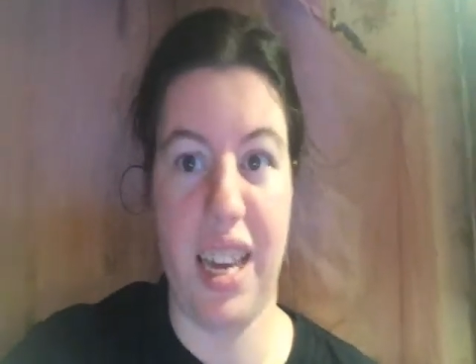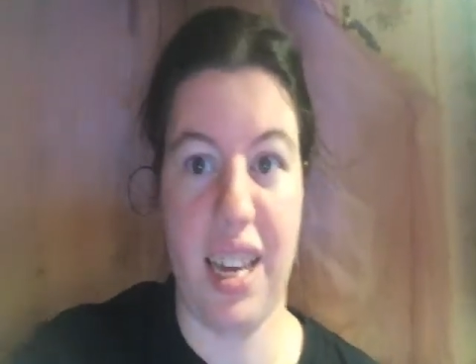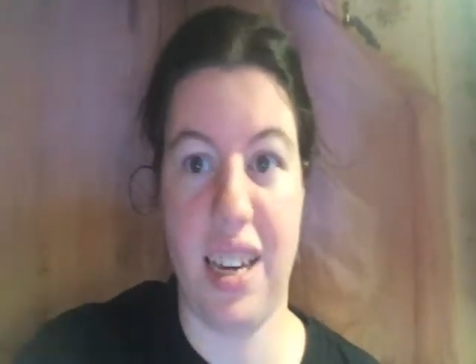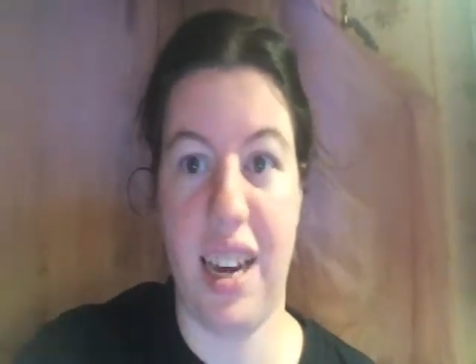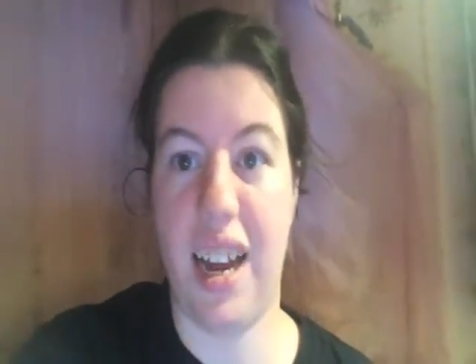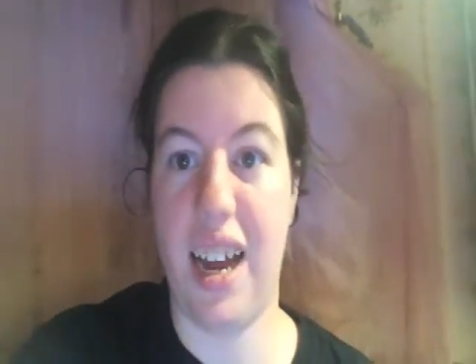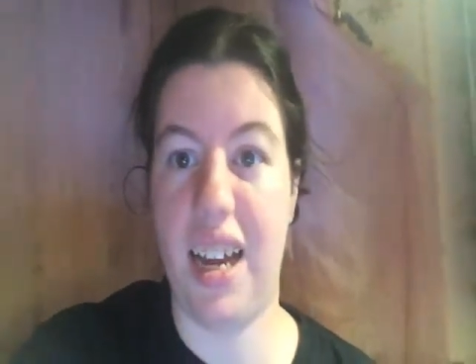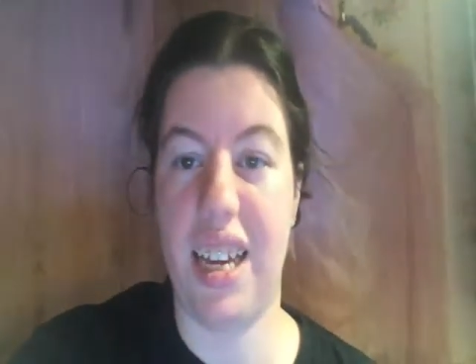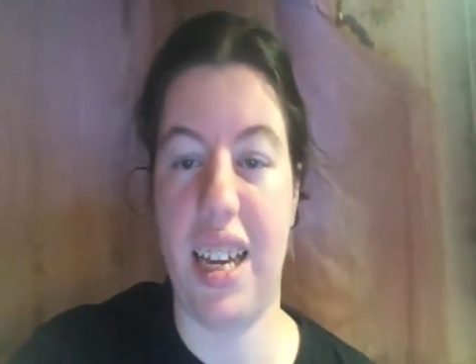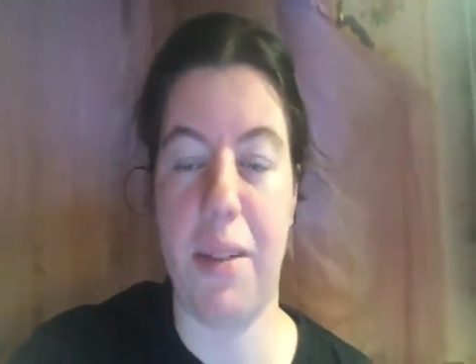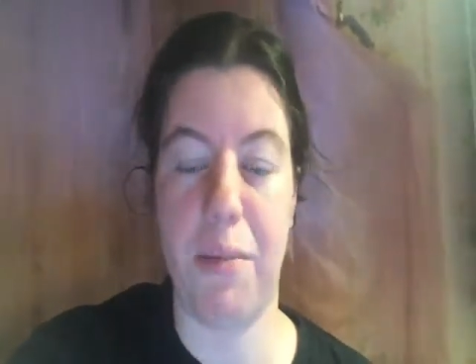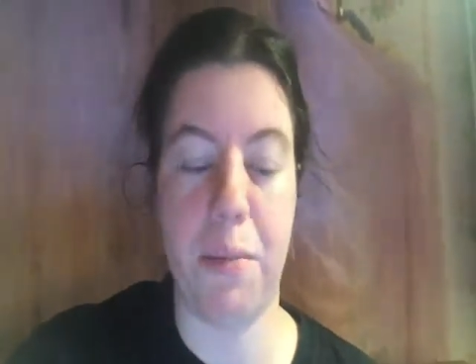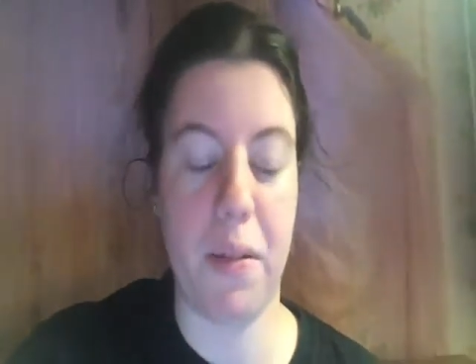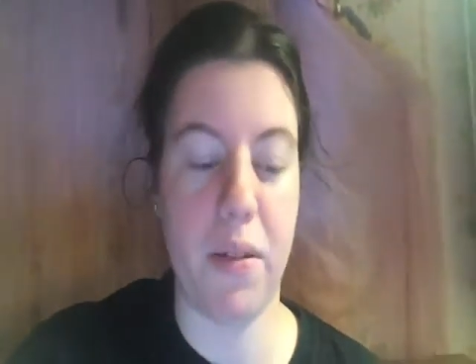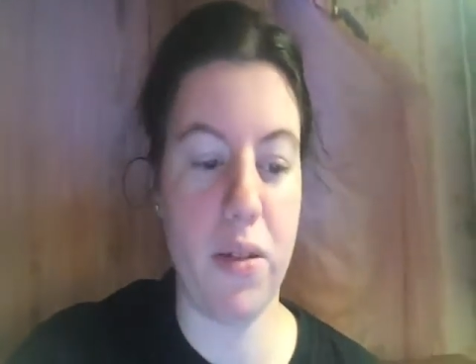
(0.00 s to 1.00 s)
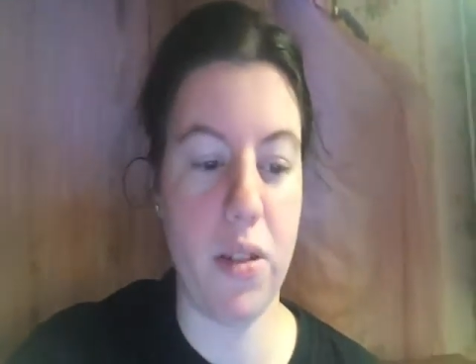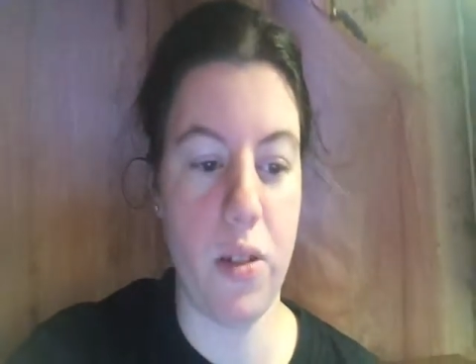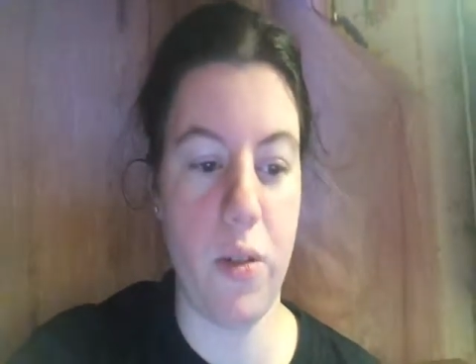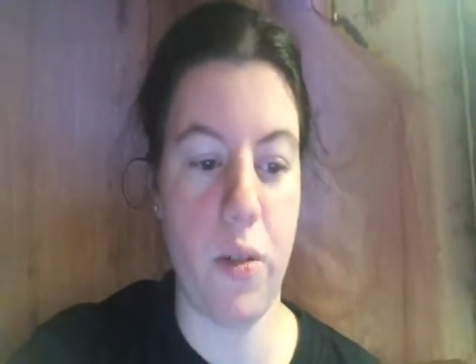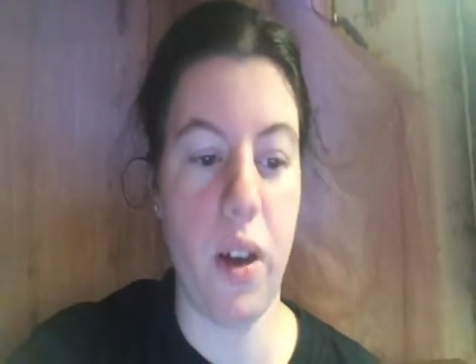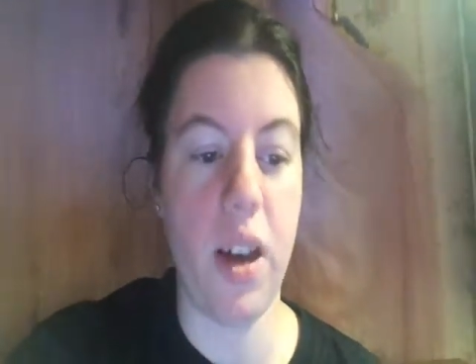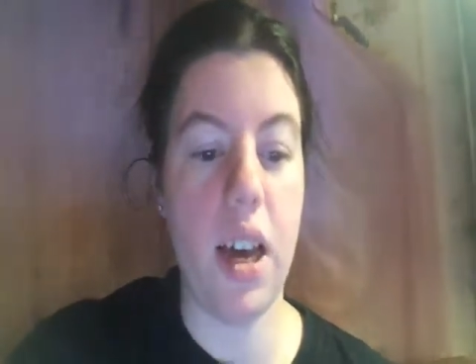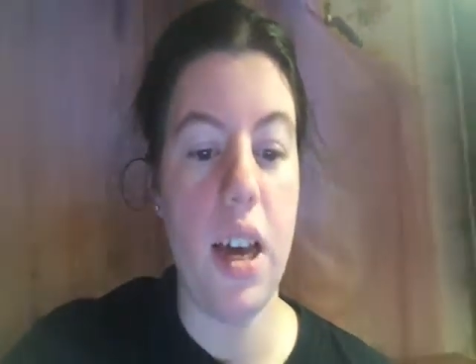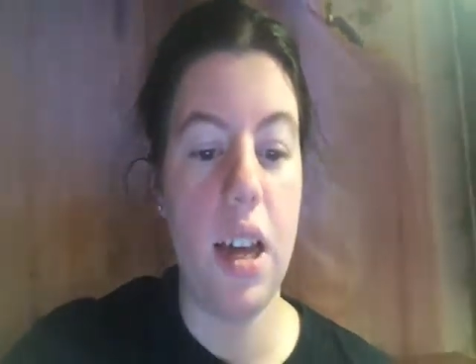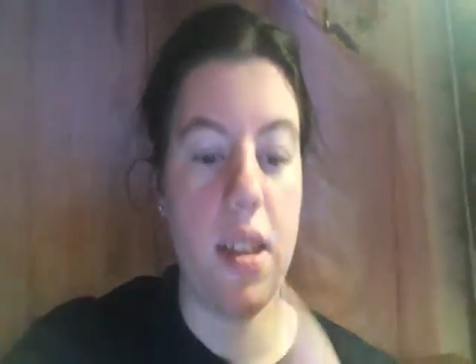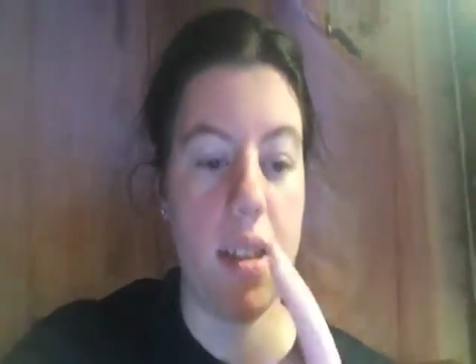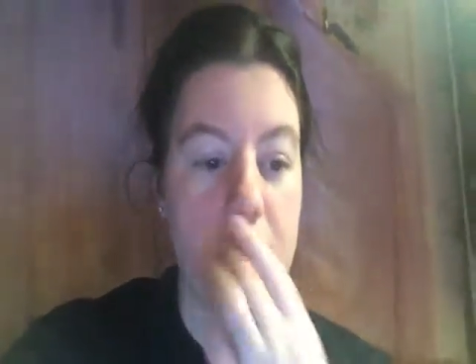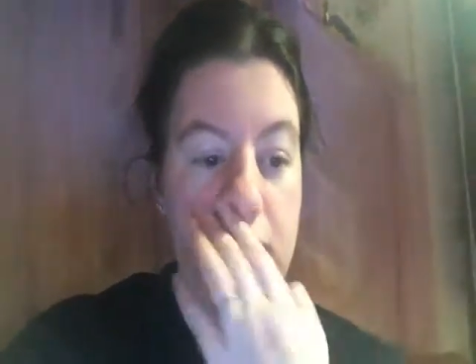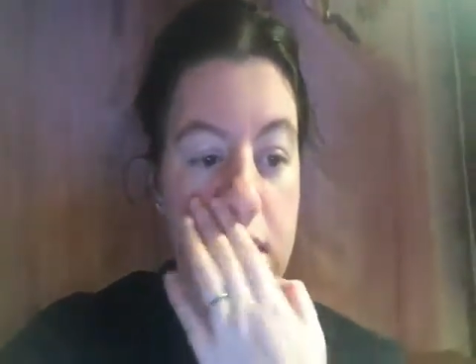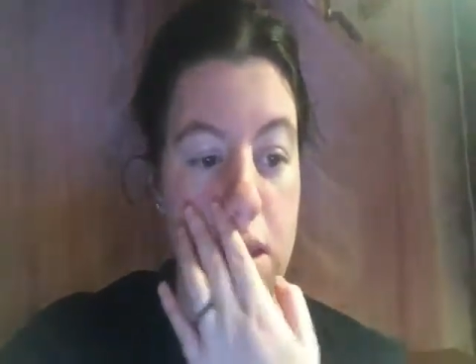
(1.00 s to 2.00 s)
and I am about to
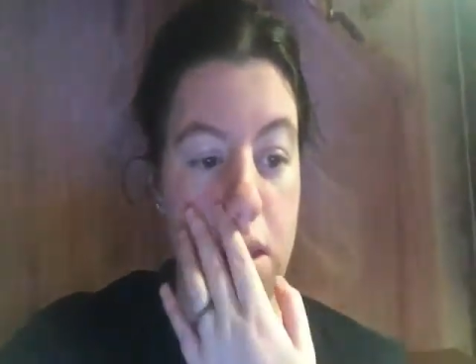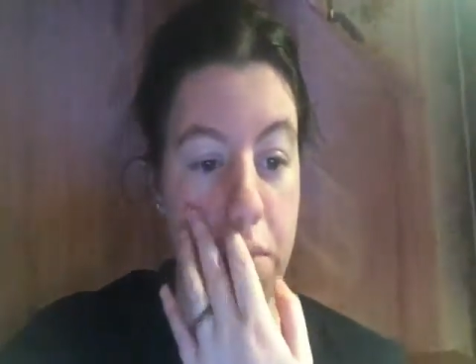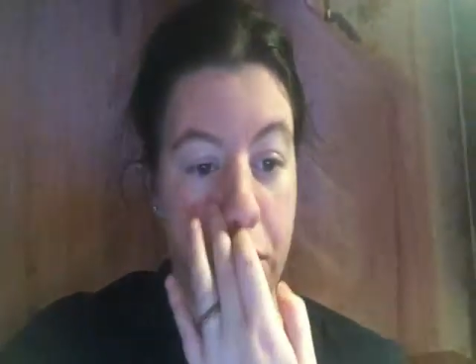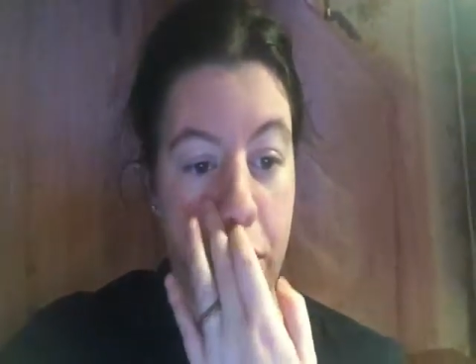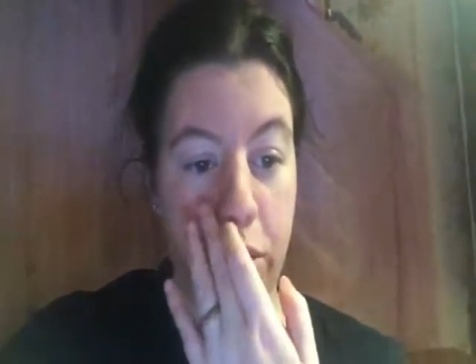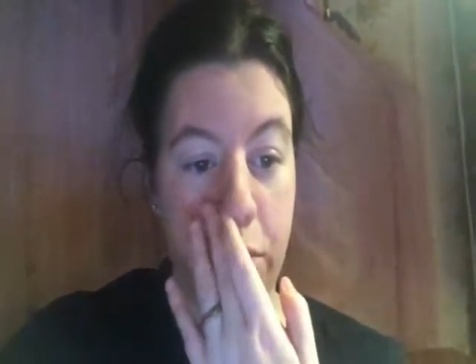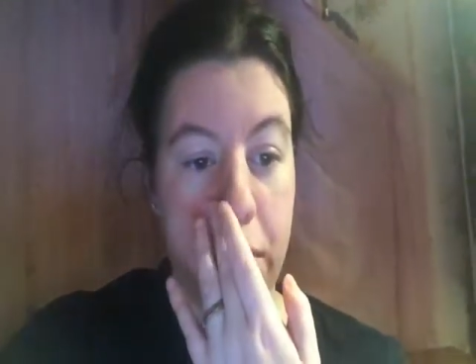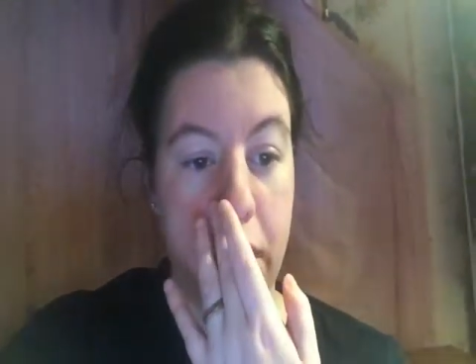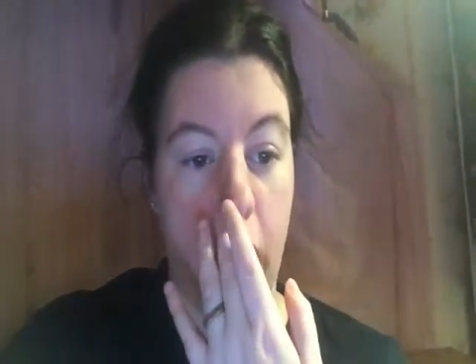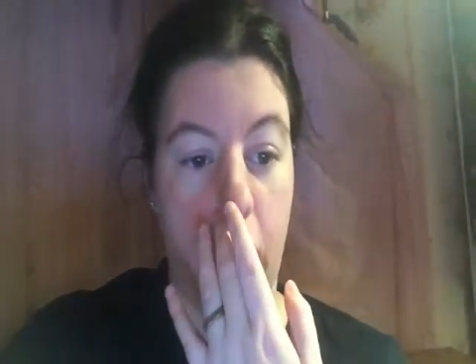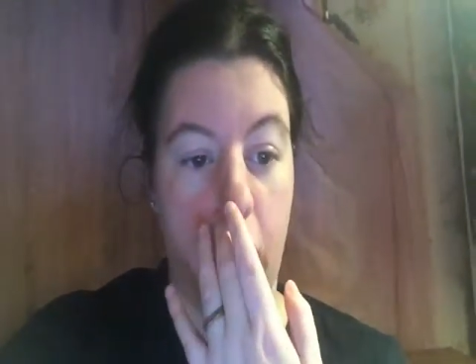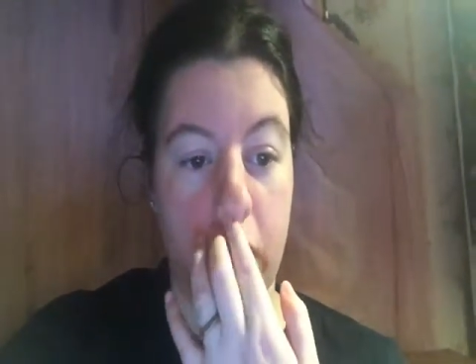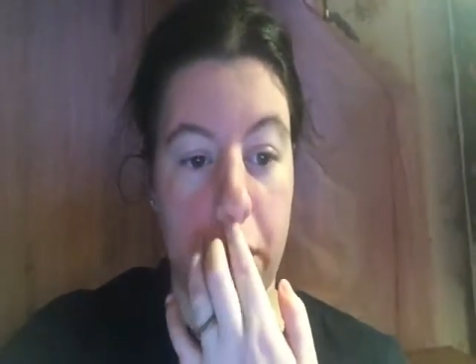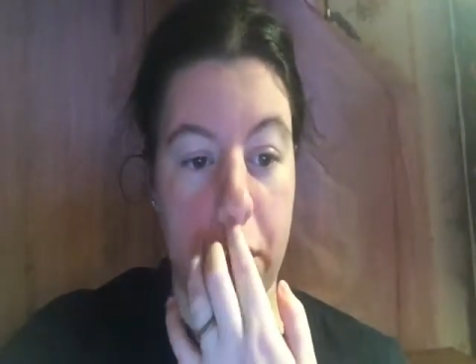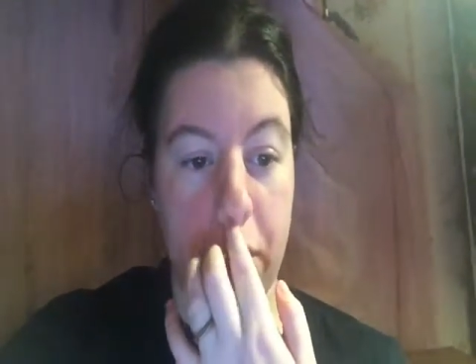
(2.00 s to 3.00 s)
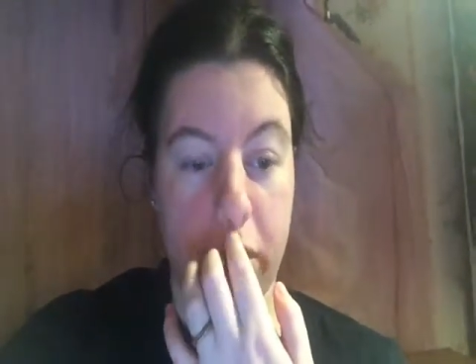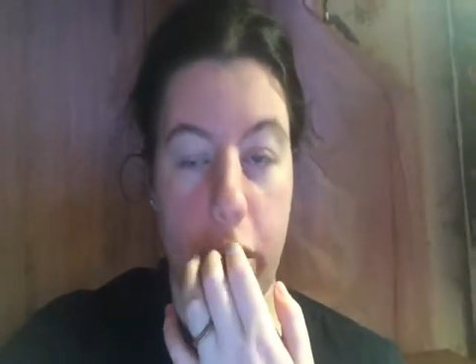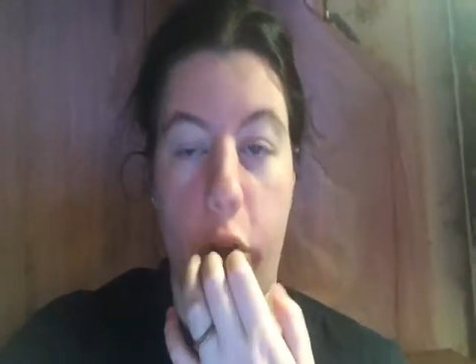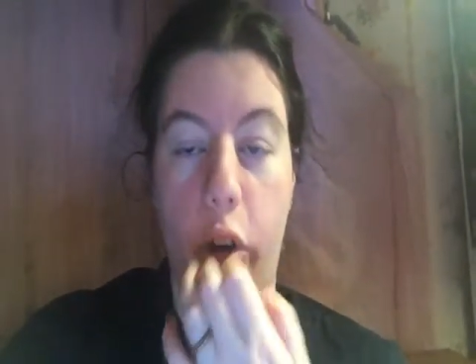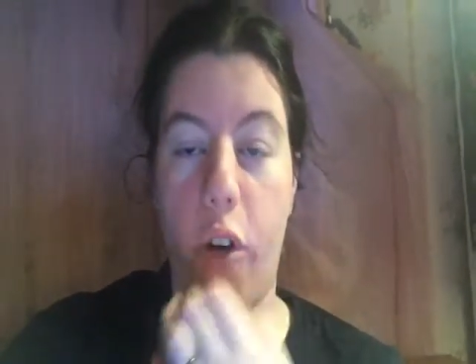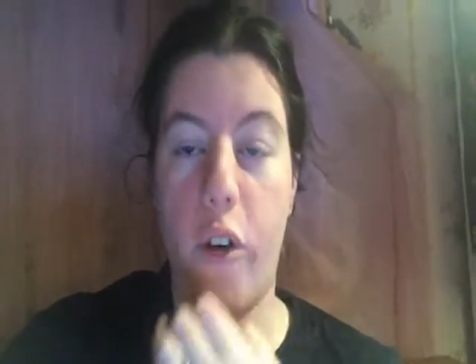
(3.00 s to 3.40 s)
listen to some more of my audiobook.